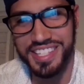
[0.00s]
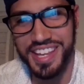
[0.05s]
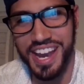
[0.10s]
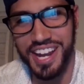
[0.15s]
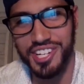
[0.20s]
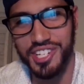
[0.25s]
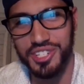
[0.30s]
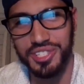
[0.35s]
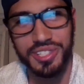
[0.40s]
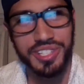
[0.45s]

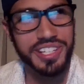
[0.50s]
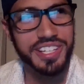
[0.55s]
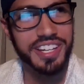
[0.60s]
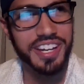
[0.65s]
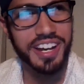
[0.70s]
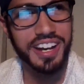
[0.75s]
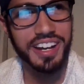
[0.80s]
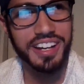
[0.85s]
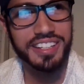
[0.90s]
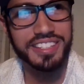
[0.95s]
actually,
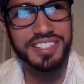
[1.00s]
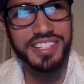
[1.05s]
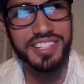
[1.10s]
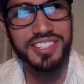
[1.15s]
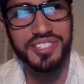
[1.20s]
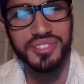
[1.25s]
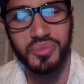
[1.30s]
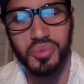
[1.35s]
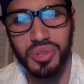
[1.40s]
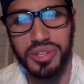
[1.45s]
uh, it's,
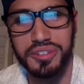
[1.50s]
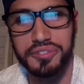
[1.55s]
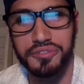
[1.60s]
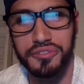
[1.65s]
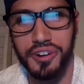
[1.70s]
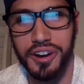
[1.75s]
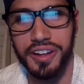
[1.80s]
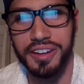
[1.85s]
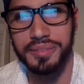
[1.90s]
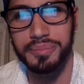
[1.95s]
it's really
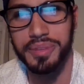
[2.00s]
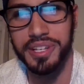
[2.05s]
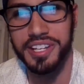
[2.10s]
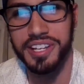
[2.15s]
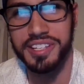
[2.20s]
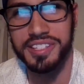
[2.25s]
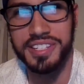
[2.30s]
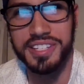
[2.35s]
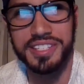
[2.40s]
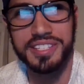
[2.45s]
fun
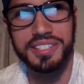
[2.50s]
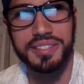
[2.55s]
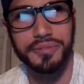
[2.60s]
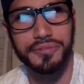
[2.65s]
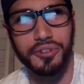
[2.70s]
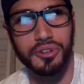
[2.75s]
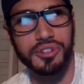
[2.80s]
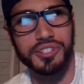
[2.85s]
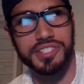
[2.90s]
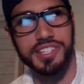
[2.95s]
because it's the
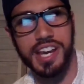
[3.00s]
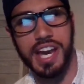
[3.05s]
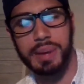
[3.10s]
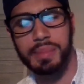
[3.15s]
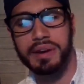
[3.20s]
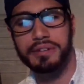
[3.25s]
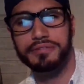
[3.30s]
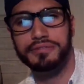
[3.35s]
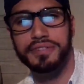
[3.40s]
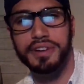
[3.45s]
first time
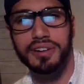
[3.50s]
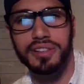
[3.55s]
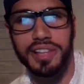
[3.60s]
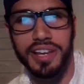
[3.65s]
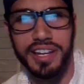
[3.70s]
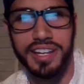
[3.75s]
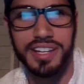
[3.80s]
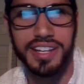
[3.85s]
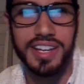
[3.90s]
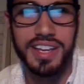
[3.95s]
I felt
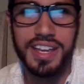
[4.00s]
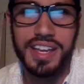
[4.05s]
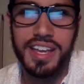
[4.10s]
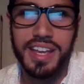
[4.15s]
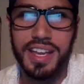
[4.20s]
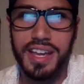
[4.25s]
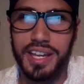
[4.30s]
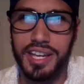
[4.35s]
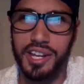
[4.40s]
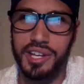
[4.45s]
like,
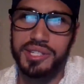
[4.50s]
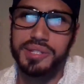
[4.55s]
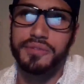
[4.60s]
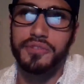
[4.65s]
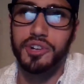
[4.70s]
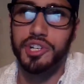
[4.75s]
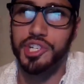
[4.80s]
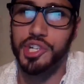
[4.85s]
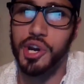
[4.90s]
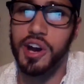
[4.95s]
you know, it was the
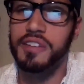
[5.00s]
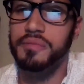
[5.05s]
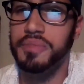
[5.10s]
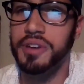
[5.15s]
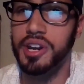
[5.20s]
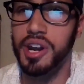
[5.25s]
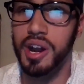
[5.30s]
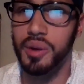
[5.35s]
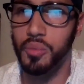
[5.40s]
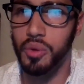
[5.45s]
first show I've been
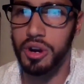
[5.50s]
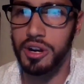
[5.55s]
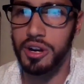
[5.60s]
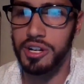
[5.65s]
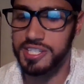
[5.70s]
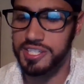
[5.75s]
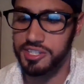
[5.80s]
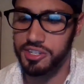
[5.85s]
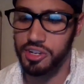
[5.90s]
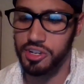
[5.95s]
on where
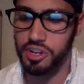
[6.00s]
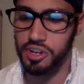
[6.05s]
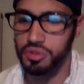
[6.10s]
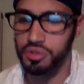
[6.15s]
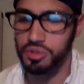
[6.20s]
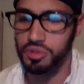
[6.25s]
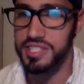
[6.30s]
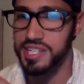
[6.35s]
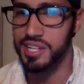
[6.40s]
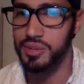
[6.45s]
it's so
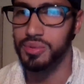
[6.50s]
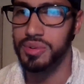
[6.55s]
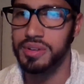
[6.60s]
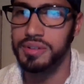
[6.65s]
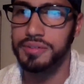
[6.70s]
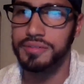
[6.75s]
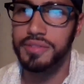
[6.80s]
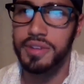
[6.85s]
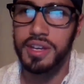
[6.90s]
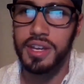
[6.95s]

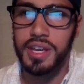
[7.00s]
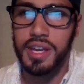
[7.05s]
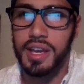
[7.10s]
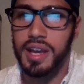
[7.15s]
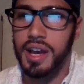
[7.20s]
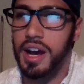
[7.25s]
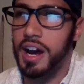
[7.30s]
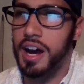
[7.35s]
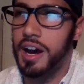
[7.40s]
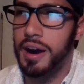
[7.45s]
secretive,
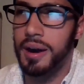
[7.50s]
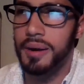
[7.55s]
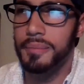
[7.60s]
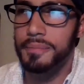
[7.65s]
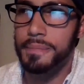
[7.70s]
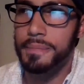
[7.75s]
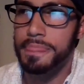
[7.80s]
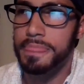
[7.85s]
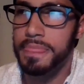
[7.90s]
um,